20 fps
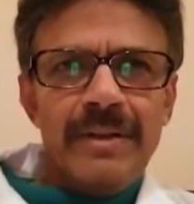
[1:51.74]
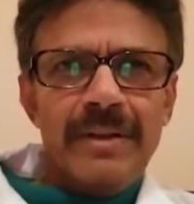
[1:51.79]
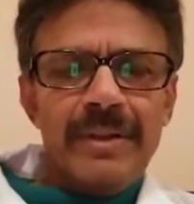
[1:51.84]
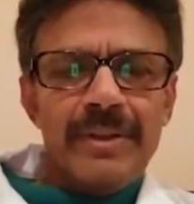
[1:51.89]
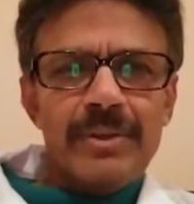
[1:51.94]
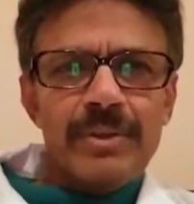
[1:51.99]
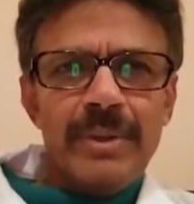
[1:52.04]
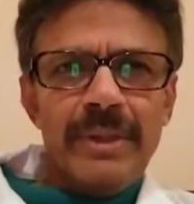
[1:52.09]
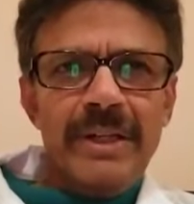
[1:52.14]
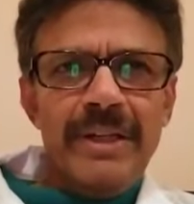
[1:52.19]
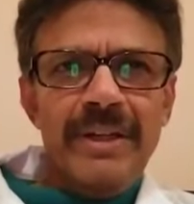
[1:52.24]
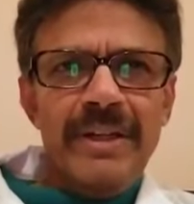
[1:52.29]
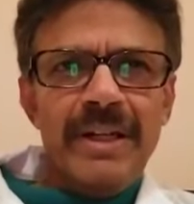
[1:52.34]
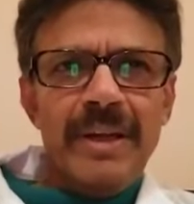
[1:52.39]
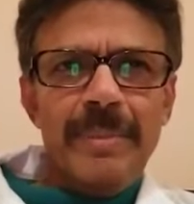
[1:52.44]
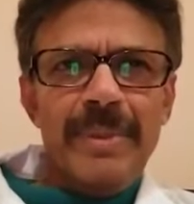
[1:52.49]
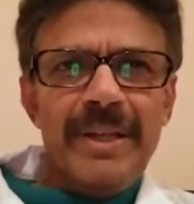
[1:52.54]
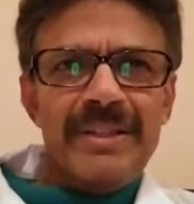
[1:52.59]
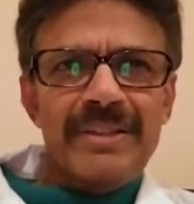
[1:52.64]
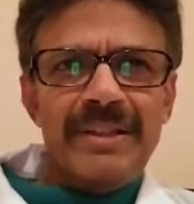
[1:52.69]
So in India,
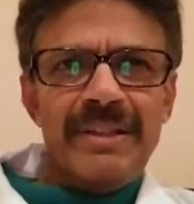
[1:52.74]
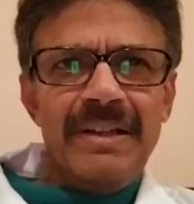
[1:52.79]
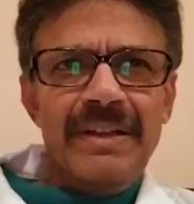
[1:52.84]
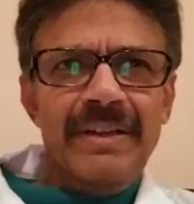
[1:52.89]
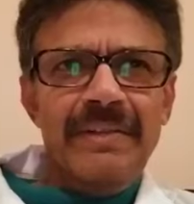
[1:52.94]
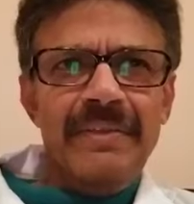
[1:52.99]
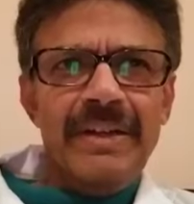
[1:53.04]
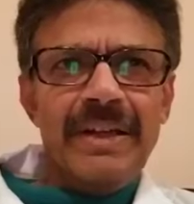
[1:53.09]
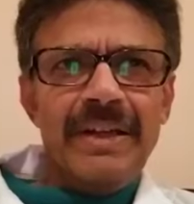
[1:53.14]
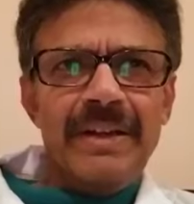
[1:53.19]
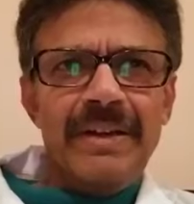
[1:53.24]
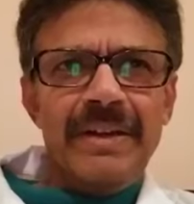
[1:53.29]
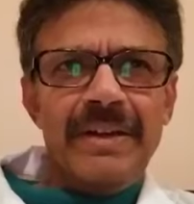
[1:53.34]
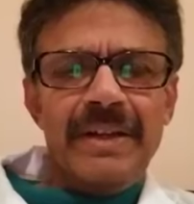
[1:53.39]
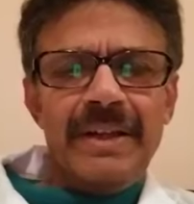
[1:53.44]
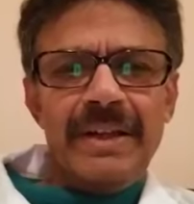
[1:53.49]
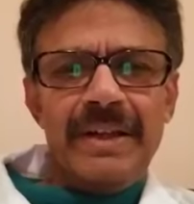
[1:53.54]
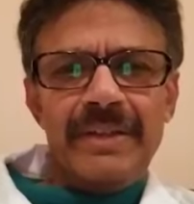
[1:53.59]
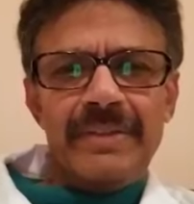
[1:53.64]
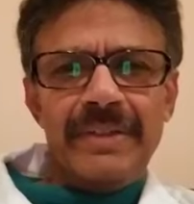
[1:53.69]
basically, we can
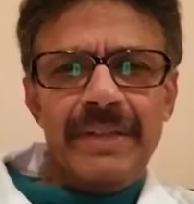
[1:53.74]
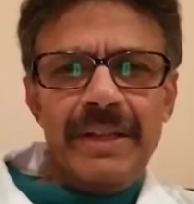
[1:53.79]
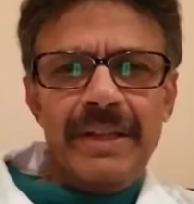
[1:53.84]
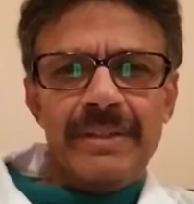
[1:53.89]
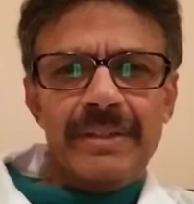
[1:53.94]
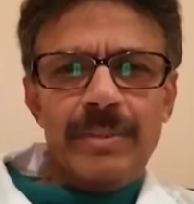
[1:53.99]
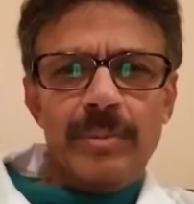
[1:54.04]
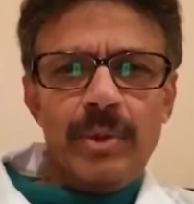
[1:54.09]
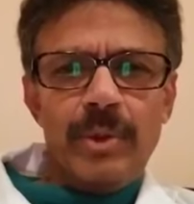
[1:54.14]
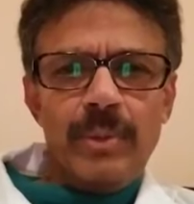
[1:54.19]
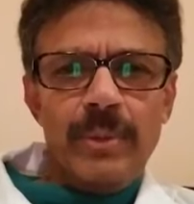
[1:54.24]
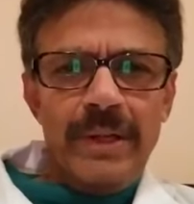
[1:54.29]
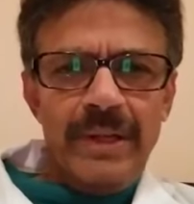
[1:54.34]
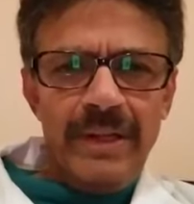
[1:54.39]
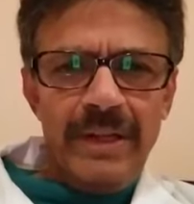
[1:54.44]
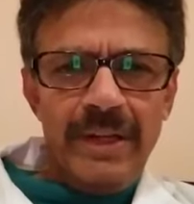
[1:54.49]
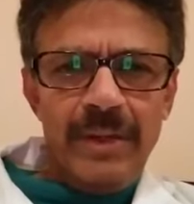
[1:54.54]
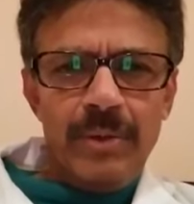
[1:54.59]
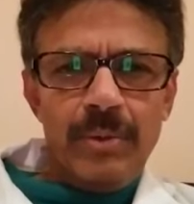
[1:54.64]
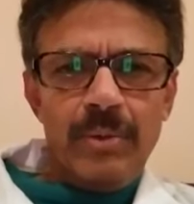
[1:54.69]
say it's about
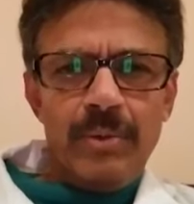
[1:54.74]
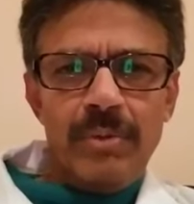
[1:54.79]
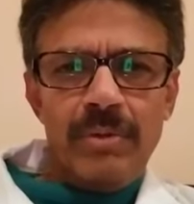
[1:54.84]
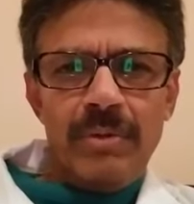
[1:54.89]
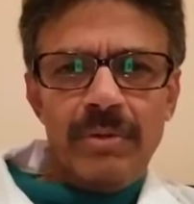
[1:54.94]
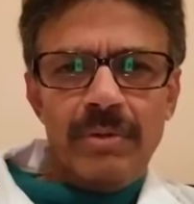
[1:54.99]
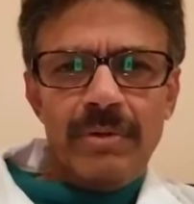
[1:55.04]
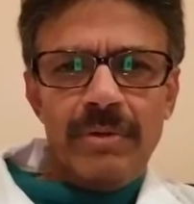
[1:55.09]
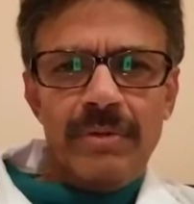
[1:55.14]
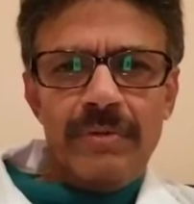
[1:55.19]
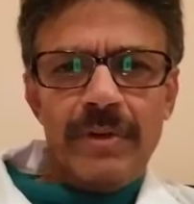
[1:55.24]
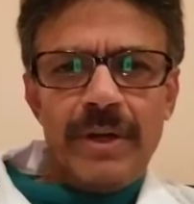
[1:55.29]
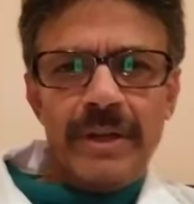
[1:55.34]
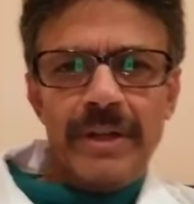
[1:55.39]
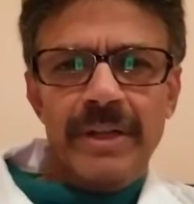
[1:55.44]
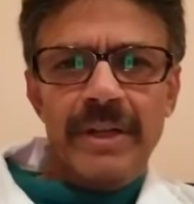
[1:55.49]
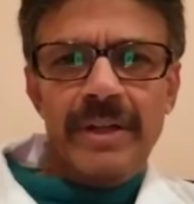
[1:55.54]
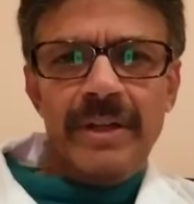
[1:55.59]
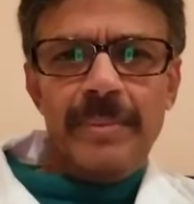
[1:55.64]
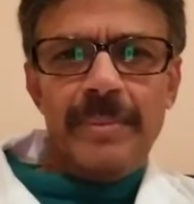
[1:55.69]
20 to
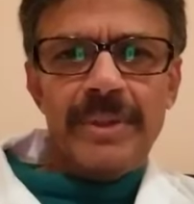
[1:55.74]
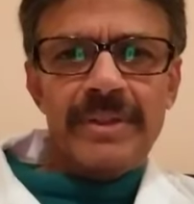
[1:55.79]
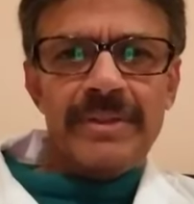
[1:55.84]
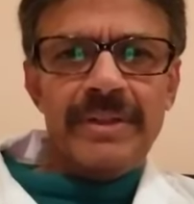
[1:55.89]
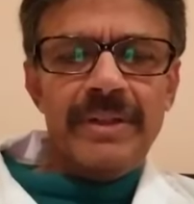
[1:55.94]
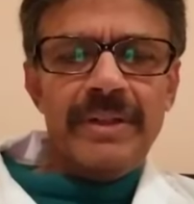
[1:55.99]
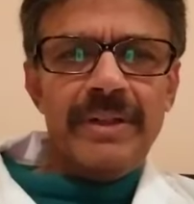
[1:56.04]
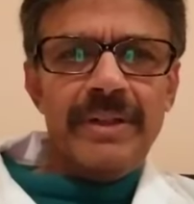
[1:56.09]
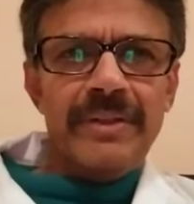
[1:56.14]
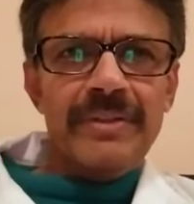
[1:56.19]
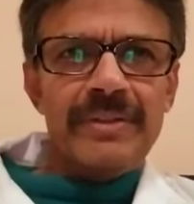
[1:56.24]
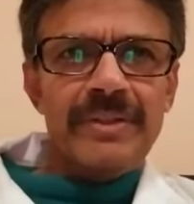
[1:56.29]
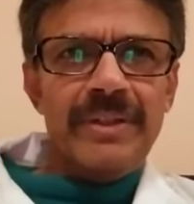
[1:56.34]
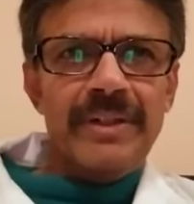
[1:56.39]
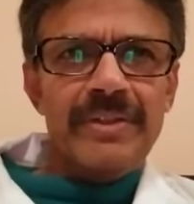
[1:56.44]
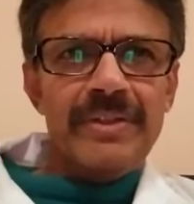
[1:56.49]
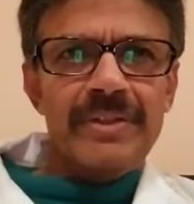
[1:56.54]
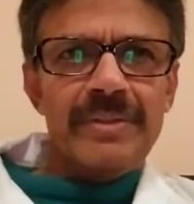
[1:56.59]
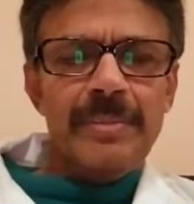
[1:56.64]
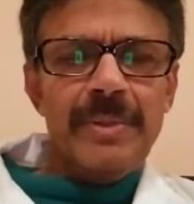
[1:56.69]
40%
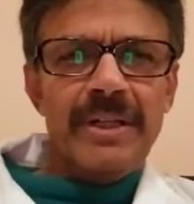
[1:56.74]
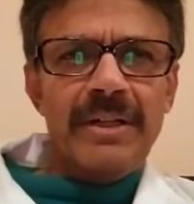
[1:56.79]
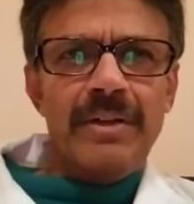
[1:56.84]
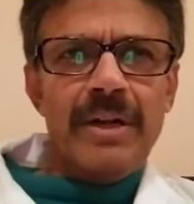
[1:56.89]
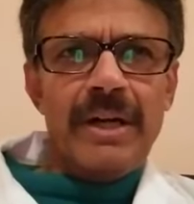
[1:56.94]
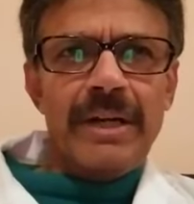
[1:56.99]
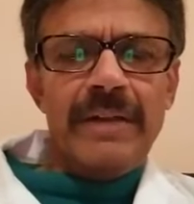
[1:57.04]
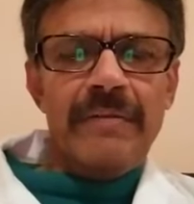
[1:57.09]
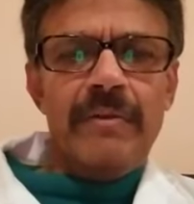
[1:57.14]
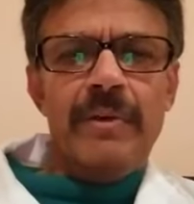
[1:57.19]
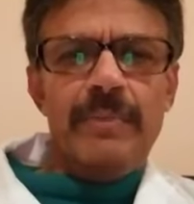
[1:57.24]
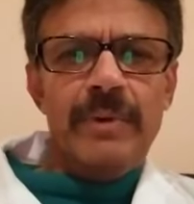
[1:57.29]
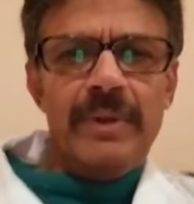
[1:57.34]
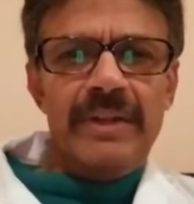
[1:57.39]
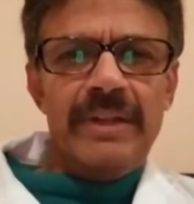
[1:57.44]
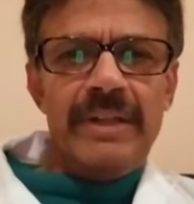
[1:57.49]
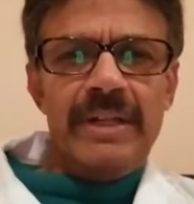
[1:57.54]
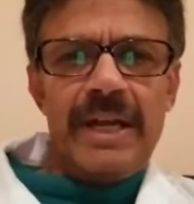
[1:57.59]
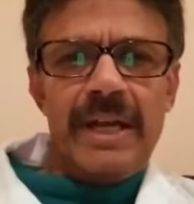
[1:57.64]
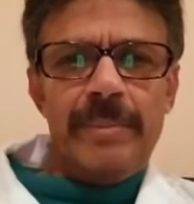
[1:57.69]
incidence, but not everyone
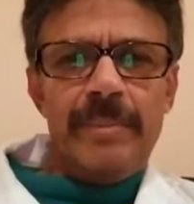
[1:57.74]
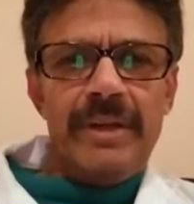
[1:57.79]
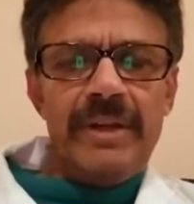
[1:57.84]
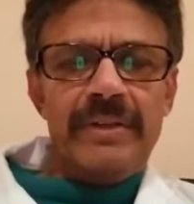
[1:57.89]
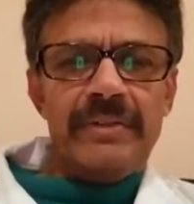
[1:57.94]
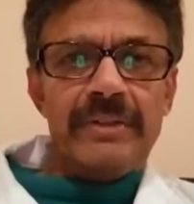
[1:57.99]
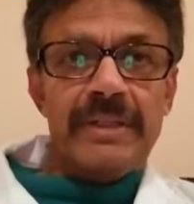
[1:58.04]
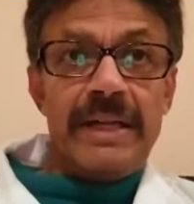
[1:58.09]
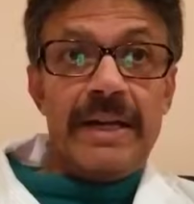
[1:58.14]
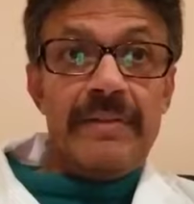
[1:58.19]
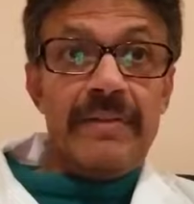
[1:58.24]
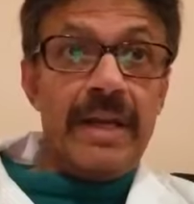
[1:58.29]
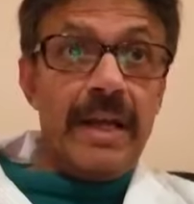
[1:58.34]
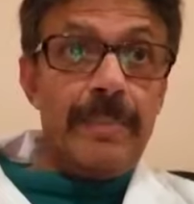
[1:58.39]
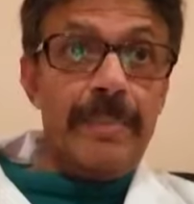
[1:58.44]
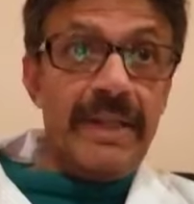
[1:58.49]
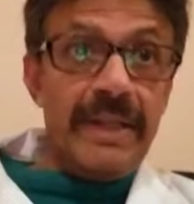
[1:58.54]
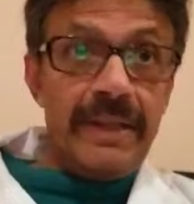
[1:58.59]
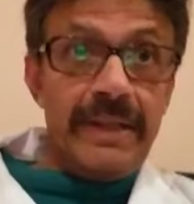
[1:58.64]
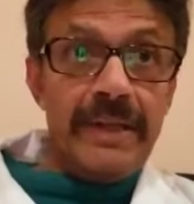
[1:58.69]
with diabetes will have
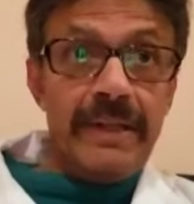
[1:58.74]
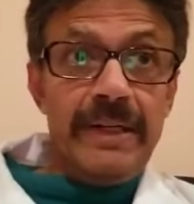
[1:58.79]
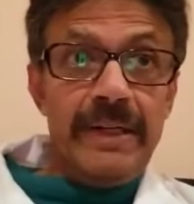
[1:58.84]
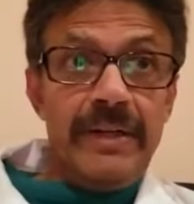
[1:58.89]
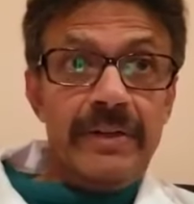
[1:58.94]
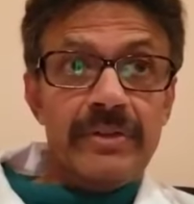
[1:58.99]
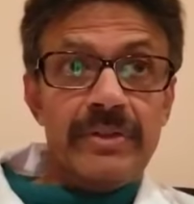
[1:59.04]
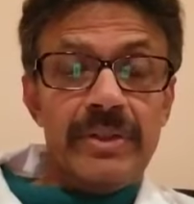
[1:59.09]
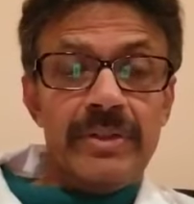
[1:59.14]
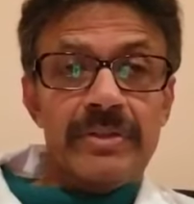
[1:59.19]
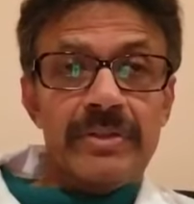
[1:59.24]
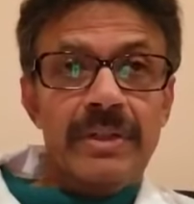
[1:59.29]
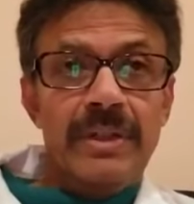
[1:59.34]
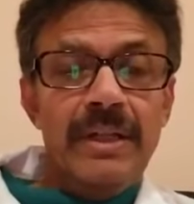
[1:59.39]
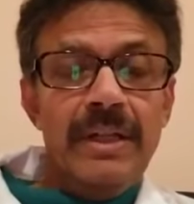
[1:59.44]
diabetic kidney disease.